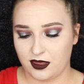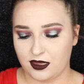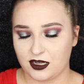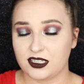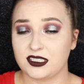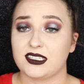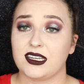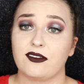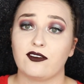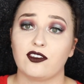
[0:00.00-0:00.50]

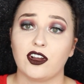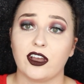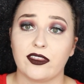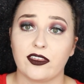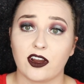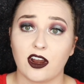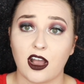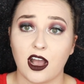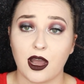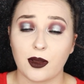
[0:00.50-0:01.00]
There's several
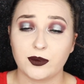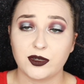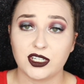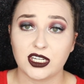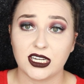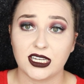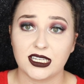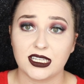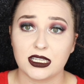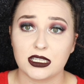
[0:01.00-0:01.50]
other
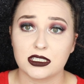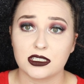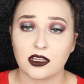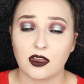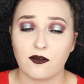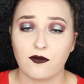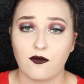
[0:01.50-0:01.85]
options